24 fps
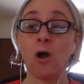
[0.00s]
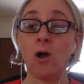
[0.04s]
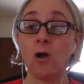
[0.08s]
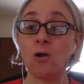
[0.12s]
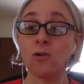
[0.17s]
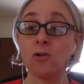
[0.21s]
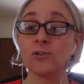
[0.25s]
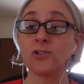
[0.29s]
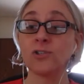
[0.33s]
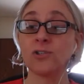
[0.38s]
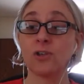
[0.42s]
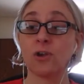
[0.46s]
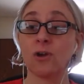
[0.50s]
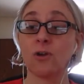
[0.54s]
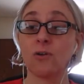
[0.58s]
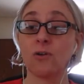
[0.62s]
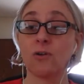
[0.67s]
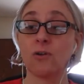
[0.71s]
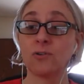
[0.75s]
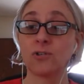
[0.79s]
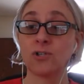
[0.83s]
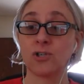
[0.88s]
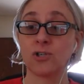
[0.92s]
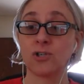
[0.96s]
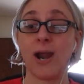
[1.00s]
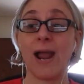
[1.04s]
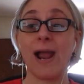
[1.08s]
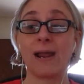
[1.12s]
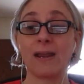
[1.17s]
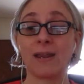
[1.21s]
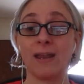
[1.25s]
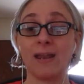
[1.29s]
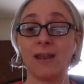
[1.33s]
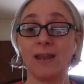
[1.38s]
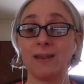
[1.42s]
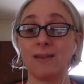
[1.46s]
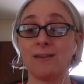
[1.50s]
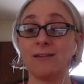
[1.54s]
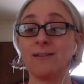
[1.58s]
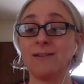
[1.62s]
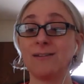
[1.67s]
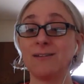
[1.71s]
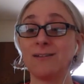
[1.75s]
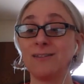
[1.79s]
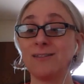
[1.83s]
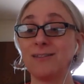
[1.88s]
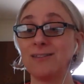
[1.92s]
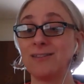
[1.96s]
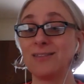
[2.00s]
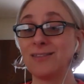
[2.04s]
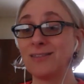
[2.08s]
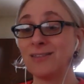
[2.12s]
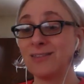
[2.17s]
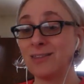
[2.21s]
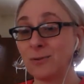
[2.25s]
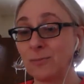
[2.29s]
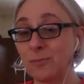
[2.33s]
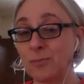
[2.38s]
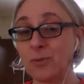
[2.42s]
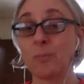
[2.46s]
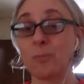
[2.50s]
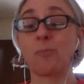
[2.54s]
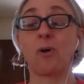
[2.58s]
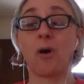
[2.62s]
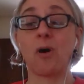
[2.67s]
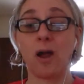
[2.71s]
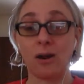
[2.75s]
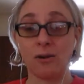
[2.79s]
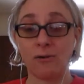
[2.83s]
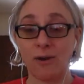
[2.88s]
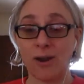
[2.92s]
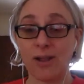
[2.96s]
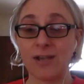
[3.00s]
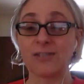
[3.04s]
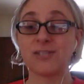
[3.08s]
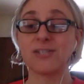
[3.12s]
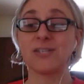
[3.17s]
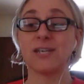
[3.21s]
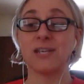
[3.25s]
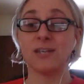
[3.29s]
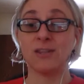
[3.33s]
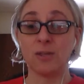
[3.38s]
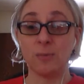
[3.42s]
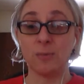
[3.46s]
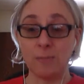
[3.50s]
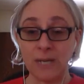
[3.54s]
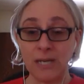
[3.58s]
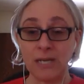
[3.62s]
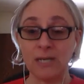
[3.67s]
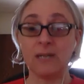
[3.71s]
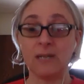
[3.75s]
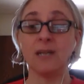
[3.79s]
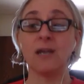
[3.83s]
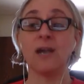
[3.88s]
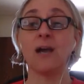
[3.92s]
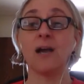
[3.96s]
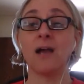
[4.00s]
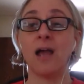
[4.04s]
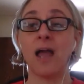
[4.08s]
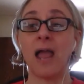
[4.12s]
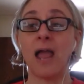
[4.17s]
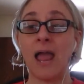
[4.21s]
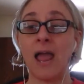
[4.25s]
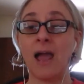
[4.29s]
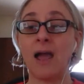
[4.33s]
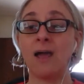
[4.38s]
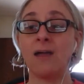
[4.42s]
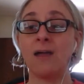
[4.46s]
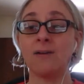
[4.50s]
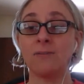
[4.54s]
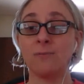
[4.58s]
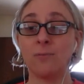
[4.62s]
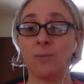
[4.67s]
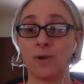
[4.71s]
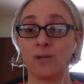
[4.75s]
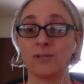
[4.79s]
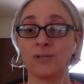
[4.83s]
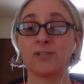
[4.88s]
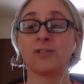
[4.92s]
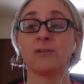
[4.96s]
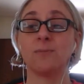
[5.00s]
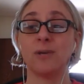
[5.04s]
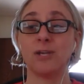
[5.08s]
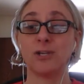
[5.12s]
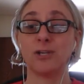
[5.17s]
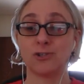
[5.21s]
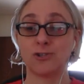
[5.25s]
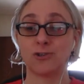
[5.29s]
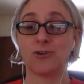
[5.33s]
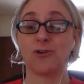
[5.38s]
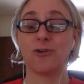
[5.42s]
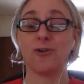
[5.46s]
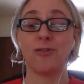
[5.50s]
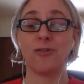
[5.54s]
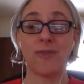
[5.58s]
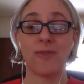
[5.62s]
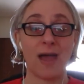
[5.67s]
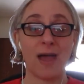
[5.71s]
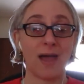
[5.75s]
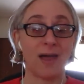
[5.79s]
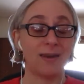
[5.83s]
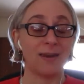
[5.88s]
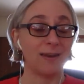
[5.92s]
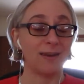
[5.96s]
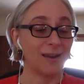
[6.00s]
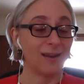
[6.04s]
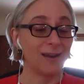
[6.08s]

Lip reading: also tracking the progress in the media and wants to make sure that